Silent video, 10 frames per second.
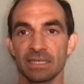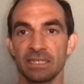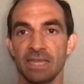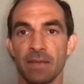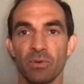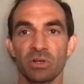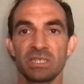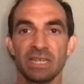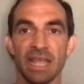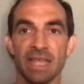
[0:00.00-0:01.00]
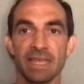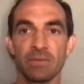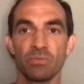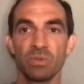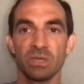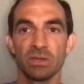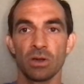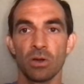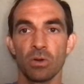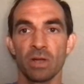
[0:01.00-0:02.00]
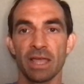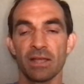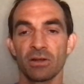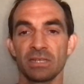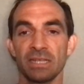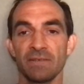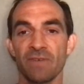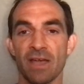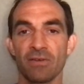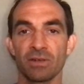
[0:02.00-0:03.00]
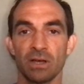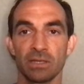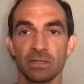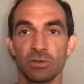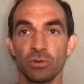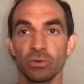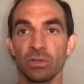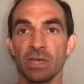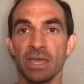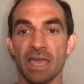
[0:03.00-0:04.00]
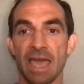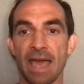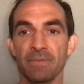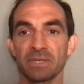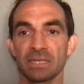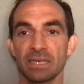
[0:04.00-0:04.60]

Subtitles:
Jamboard, Jamboard, found on the Google Apps.